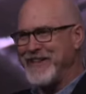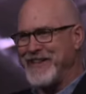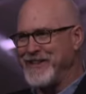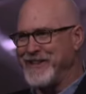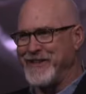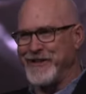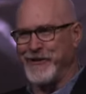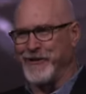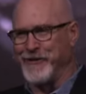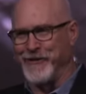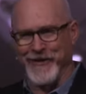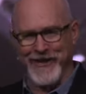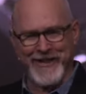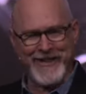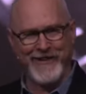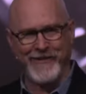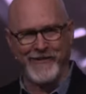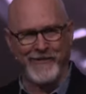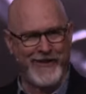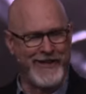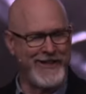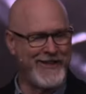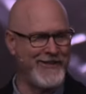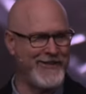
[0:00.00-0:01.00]
do you do? What do you,
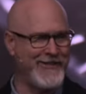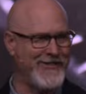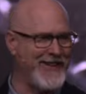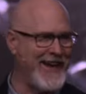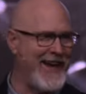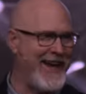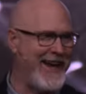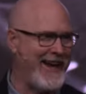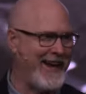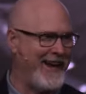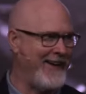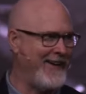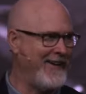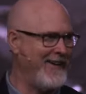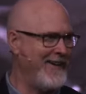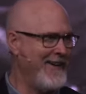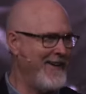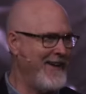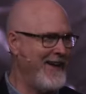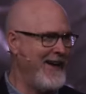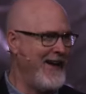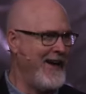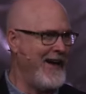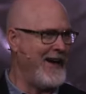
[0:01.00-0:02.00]
what do you say?
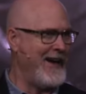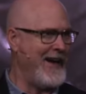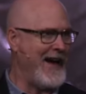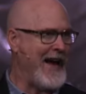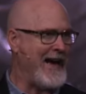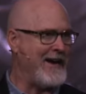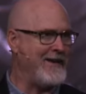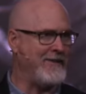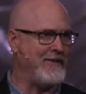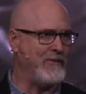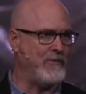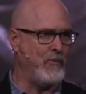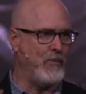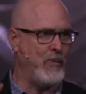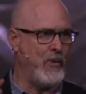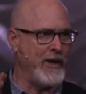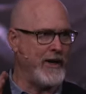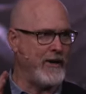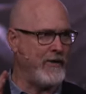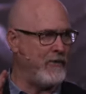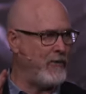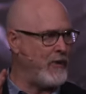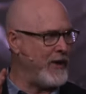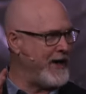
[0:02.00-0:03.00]
Uh, I,
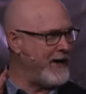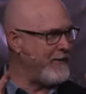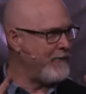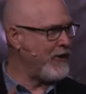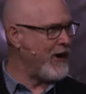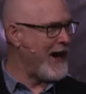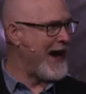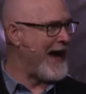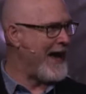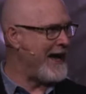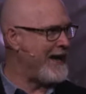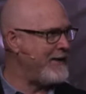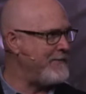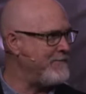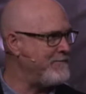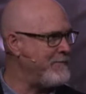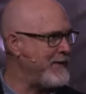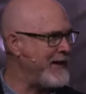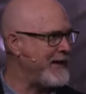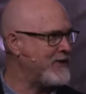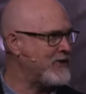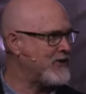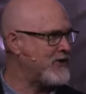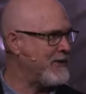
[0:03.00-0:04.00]
when, whenever I
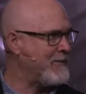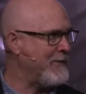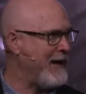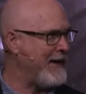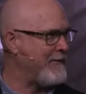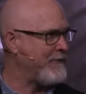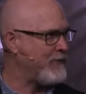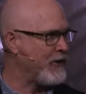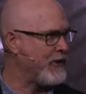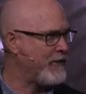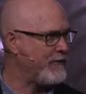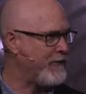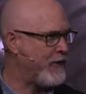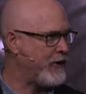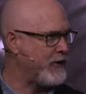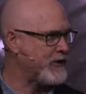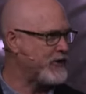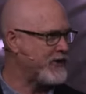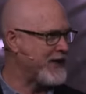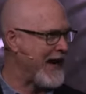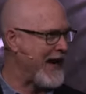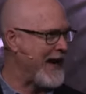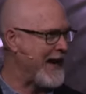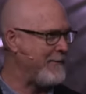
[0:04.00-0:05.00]
meet somebody for the
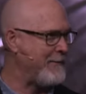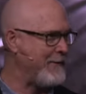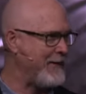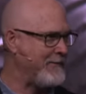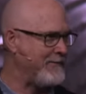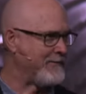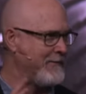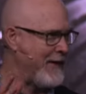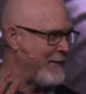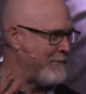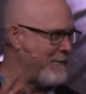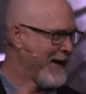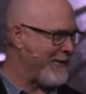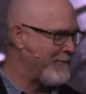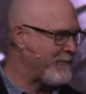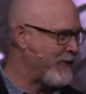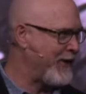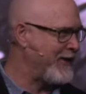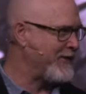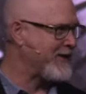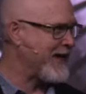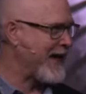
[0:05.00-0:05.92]
first time, and uh, my friends